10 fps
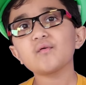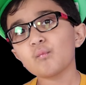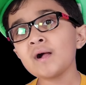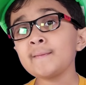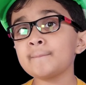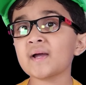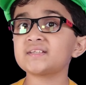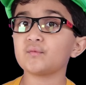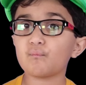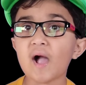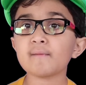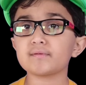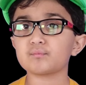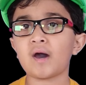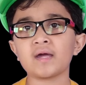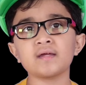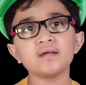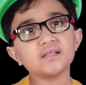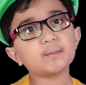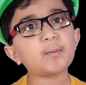Welcome back to Why with Why,
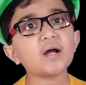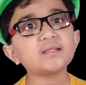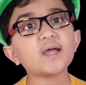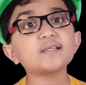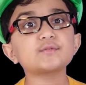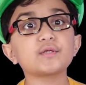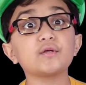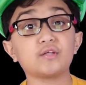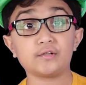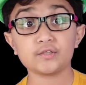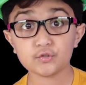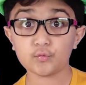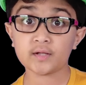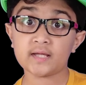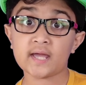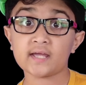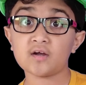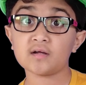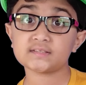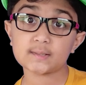the podcast where you learn cool AI
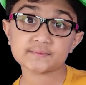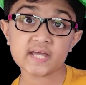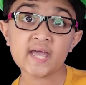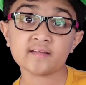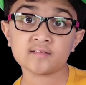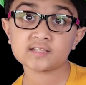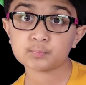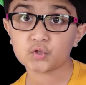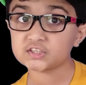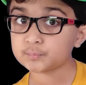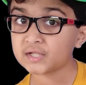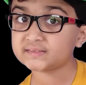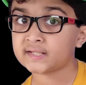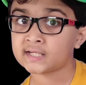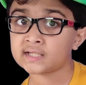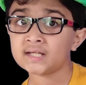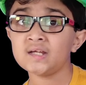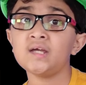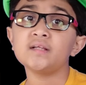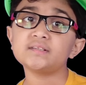concepts and explore smart tech.
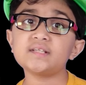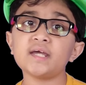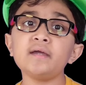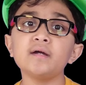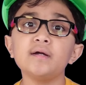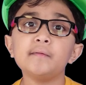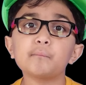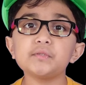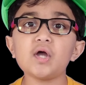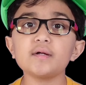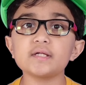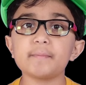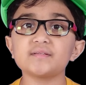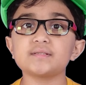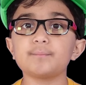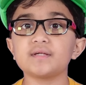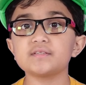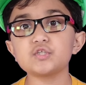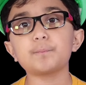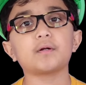Today, we're talking about something
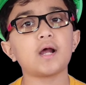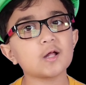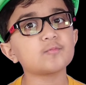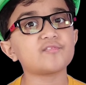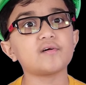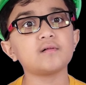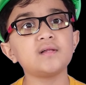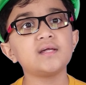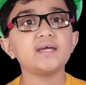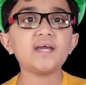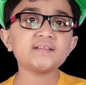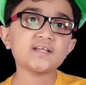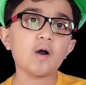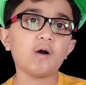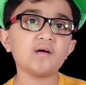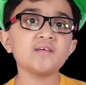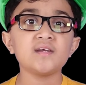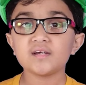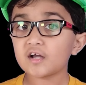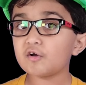super helpful. It's called
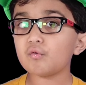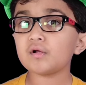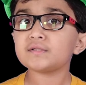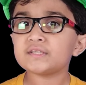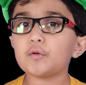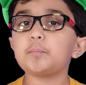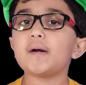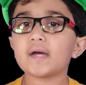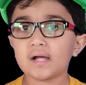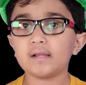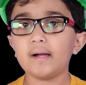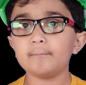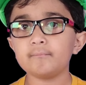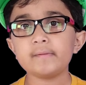Google's NoteBookLM.